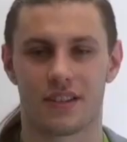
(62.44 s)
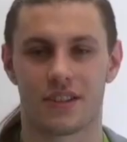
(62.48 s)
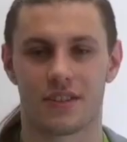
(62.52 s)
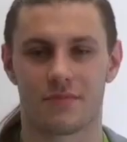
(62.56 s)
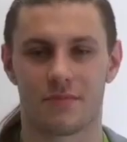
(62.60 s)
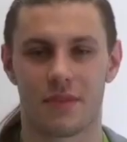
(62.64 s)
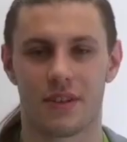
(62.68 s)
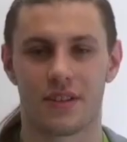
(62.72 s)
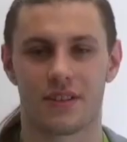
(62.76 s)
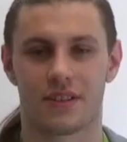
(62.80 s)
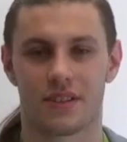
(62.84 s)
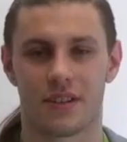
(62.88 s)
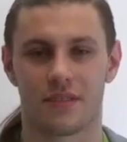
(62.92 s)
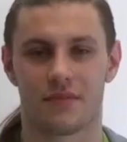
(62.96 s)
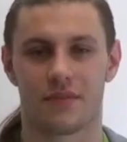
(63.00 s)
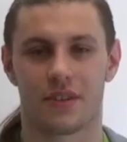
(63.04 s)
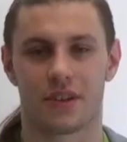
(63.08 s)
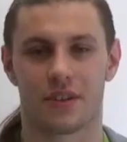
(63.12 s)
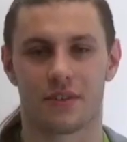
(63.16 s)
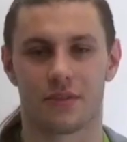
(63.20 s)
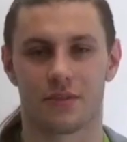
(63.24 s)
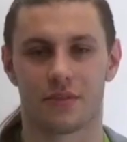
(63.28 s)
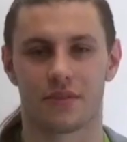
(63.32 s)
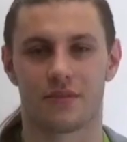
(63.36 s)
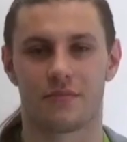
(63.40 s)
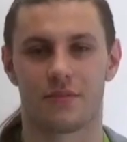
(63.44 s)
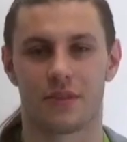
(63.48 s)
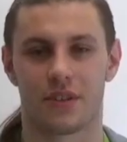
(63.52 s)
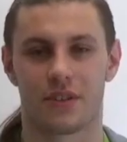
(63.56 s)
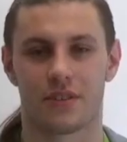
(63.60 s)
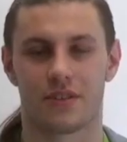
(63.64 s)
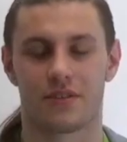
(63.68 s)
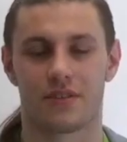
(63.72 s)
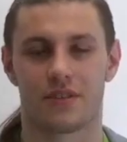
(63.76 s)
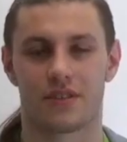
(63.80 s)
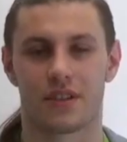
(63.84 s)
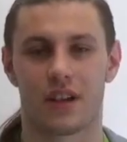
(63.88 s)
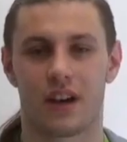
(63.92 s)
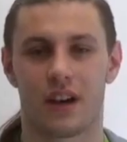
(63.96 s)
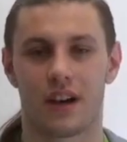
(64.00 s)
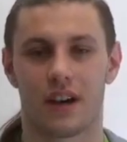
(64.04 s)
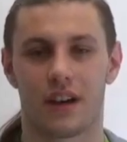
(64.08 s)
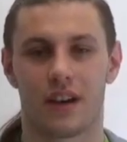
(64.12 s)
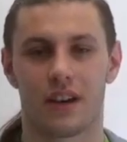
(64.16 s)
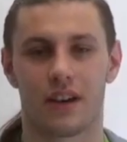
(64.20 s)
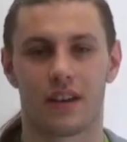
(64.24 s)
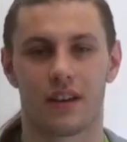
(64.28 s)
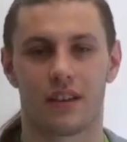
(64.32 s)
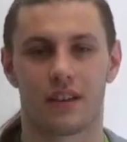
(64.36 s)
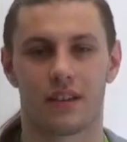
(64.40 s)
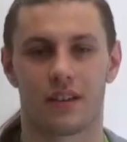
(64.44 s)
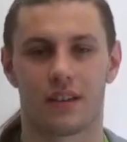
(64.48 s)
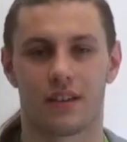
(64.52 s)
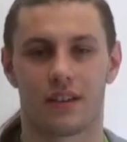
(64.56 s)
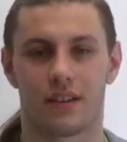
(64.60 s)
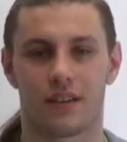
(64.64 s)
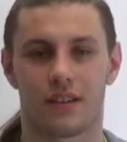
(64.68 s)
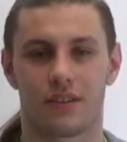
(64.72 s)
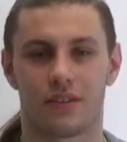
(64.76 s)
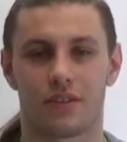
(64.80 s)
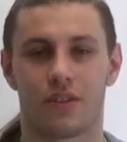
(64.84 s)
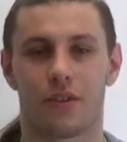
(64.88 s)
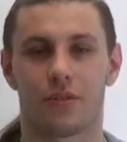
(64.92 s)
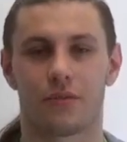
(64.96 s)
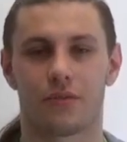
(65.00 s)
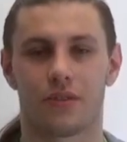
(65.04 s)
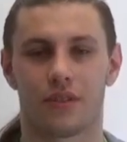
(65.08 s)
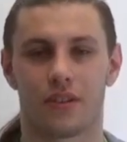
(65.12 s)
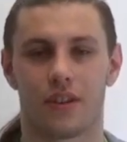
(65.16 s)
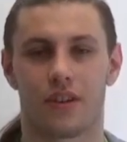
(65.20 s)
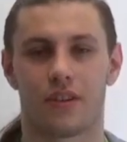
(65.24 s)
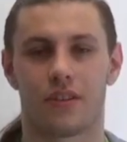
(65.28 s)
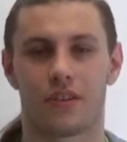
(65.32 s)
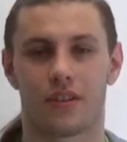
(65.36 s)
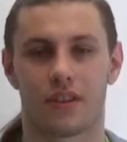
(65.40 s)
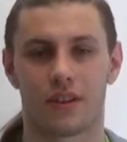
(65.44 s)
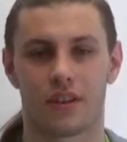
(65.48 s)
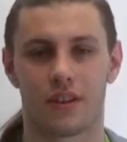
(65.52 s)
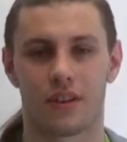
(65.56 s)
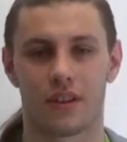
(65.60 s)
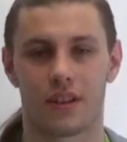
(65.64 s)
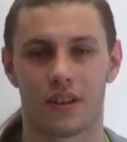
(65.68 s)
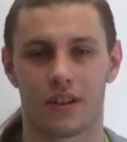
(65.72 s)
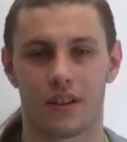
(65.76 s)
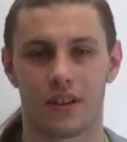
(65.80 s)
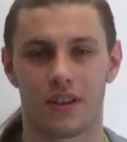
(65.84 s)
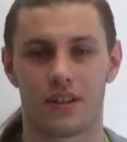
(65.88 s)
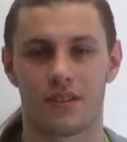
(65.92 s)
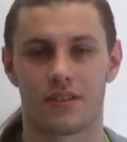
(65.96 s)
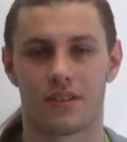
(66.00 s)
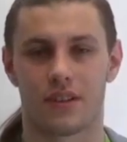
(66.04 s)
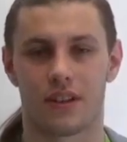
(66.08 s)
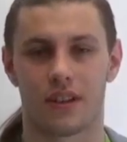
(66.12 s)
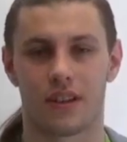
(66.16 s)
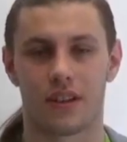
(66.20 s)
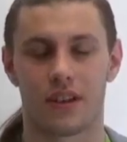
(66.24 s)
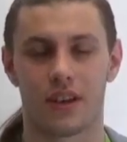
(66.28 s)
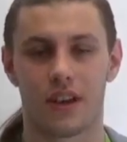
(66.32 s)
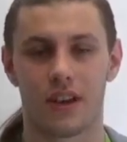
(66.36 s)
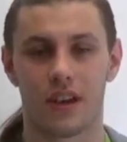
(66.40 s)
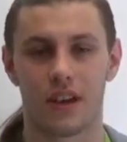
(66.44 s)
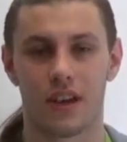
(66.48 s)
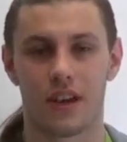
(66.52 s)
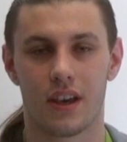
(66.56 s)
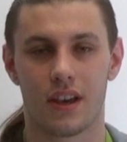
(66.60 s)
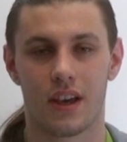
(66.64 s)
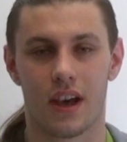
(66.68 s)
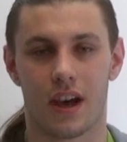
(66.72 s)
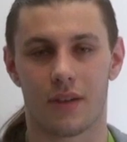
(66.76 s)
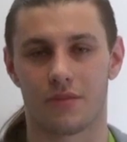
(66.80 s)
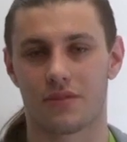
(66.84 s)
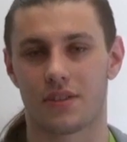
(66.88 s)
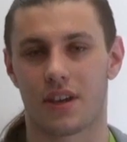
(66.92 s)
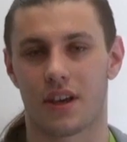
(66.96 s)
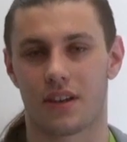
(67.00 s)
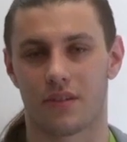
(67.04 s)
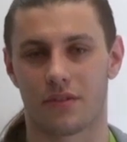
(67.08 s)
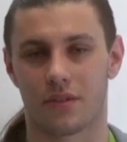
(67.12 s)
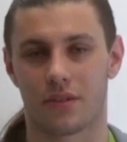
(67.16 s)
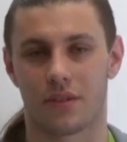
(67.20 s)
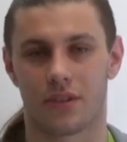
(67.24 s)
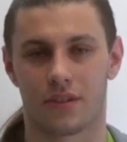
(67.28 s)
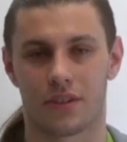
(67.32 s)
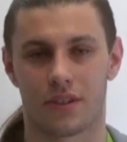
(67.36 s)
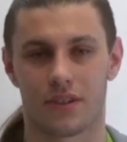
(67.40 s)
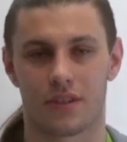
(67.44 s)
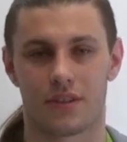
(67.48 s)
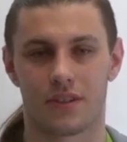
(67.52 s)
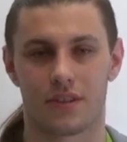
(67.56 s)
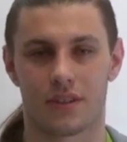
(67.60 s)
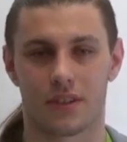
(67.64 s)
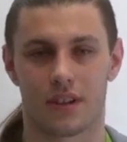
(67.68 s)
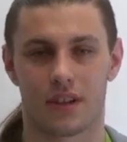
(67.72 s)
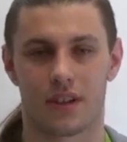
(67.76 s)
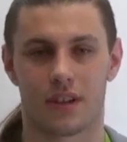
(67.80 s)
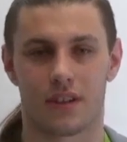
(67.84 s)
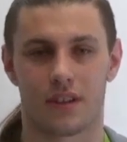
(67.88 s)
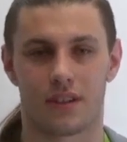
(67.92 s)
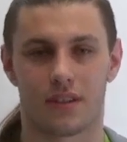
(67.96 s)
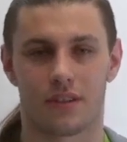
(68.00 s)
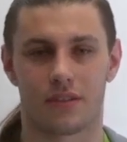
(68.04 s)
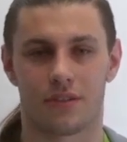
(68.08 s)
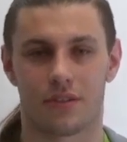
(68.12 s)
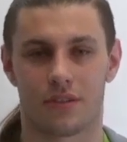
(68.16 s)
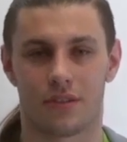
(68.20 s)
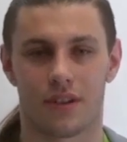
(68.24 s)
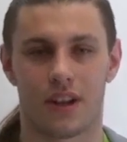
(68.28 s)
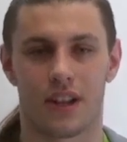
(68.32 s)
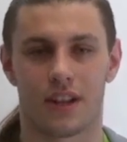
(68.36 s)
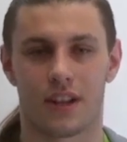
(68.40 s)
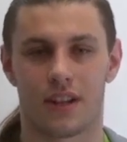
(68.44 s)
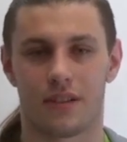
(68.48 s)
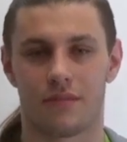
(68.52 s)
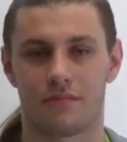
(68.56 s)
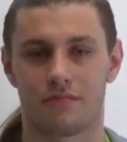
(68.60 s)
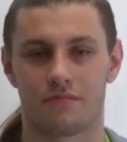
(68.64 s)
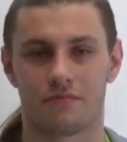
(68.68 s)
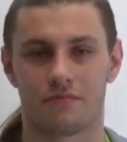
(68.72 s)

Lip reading: it's been difficult because I don't learn easily outside of college or any